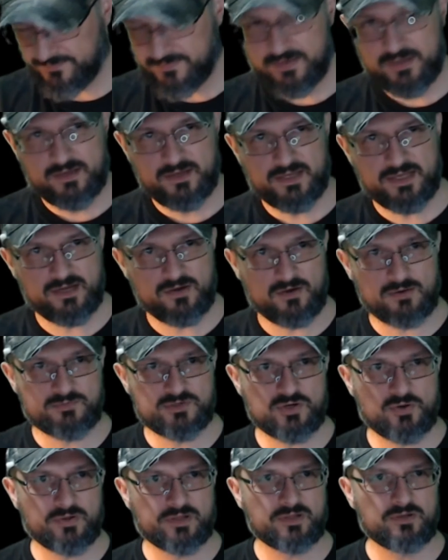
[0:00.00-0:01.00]
Here I'm
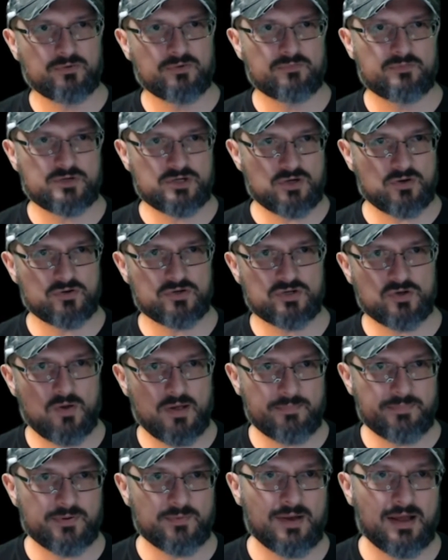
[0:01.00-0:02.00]
showing you, if we show IP
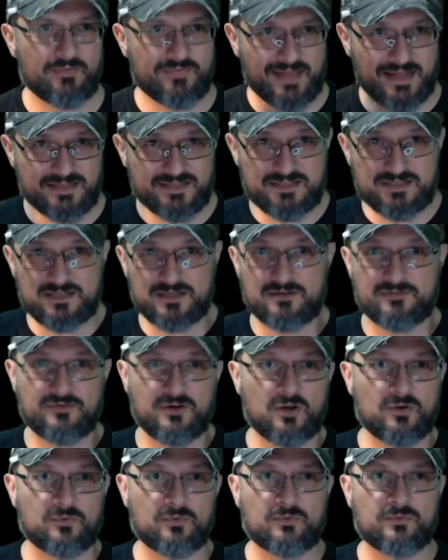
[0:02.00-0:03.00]
route, that's the
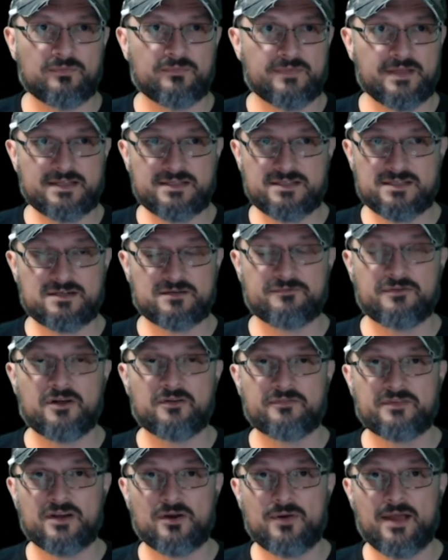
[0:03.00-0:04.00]
default
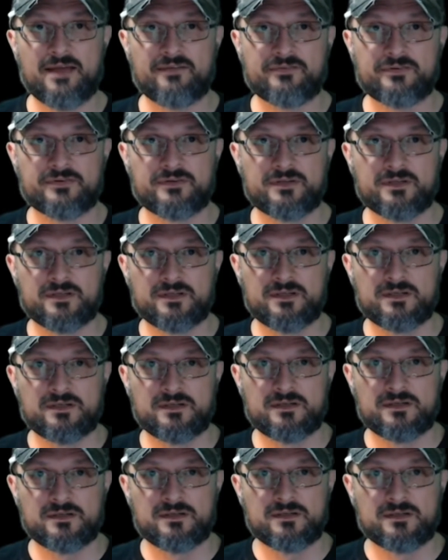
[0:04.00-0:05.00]
VRF.
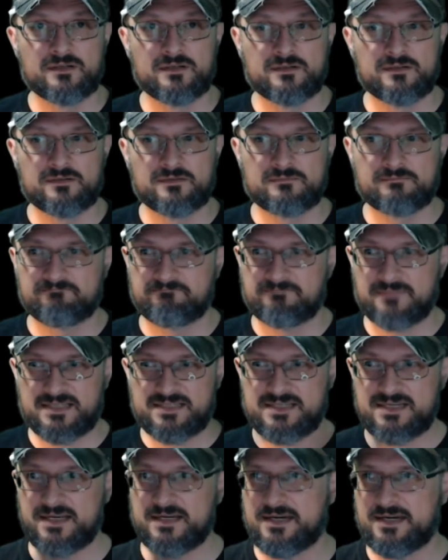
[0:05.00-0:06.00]
That's
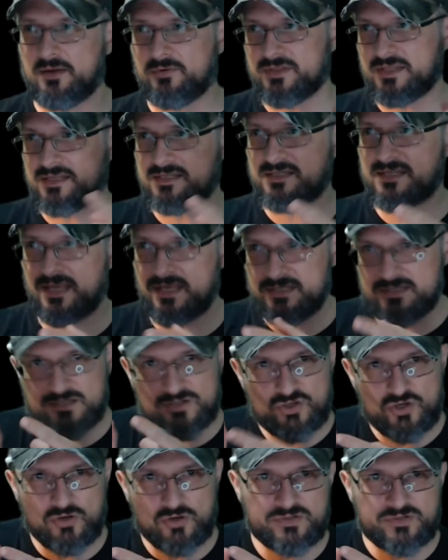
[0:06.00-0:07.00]
it. Now in this case, it
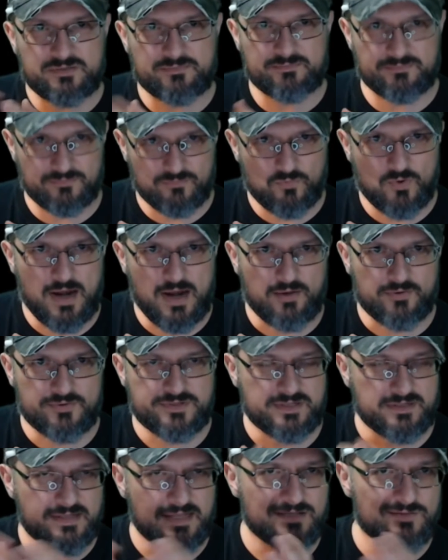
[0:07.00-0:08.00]
shows some routes,
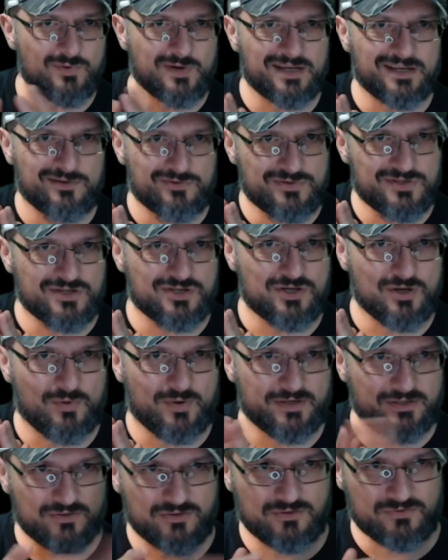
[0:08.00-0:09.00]
and that's what it used to show on
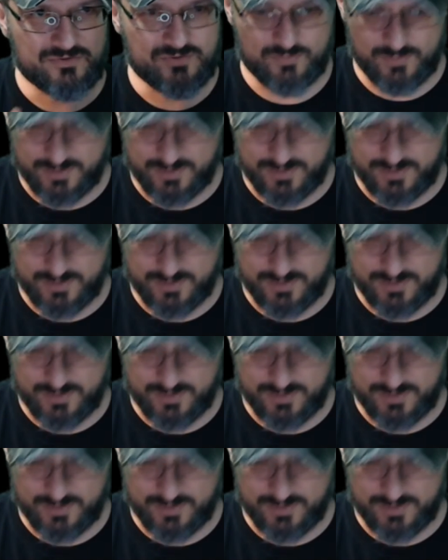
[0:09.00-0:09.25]
yours switch